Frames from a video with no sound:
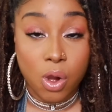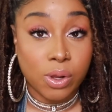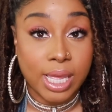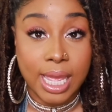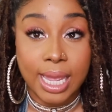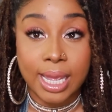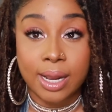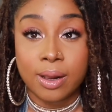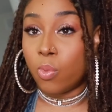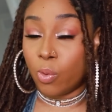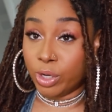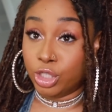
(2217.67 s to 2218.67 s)
okay?
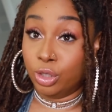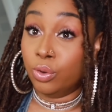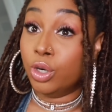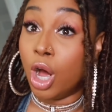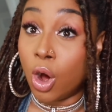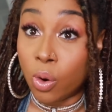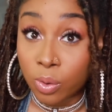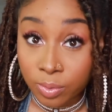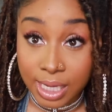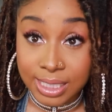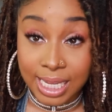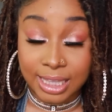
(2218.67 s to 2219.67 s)
What we do know
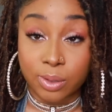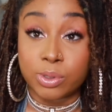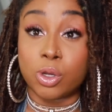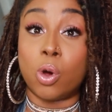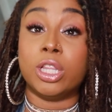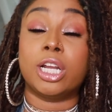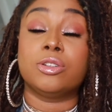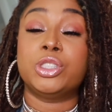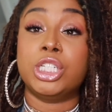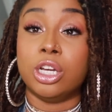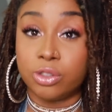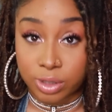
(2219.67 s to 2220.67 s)
is that there was a whole lot of
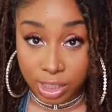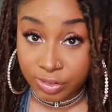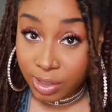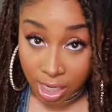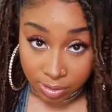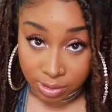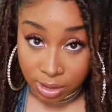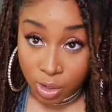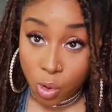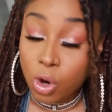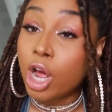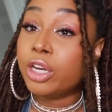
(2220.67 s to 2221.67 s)
children involved
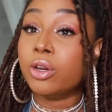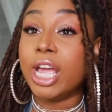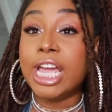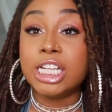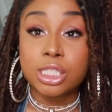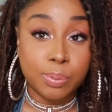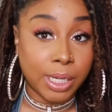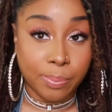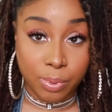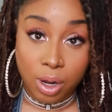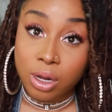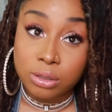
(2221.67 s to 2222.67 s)
or underage
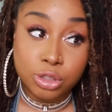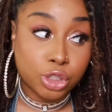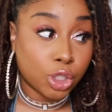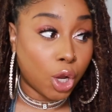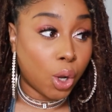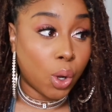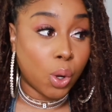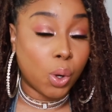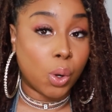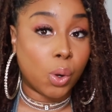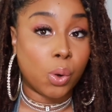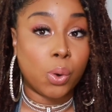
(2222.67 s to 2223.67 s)
people.
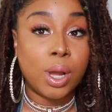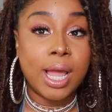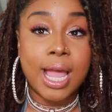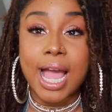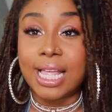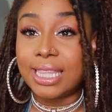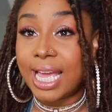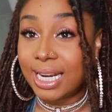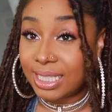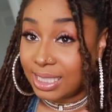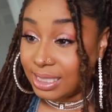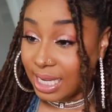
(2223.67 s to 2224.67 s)
So at the
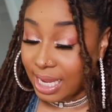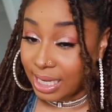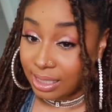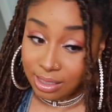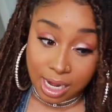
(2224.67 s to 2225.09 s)
end of the day,